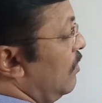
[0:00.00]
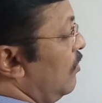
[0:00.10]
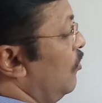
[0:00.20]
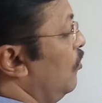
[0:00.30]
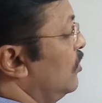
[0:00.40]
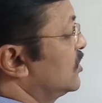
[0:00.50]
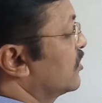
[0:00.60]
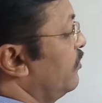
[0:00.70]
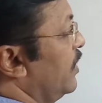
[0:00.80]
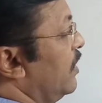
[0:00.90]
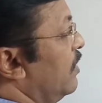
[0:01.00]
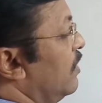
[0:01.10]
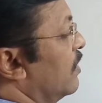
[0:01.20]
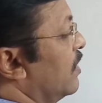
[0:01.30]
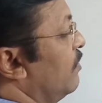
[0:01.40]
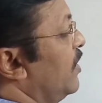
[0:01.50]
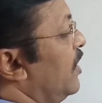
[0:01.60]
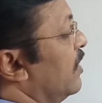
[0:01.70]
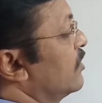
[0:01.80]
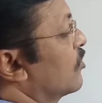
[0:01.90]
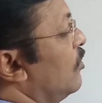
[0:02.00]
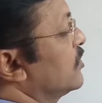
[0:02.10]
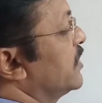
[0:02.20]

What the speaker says: whole square can be written as cos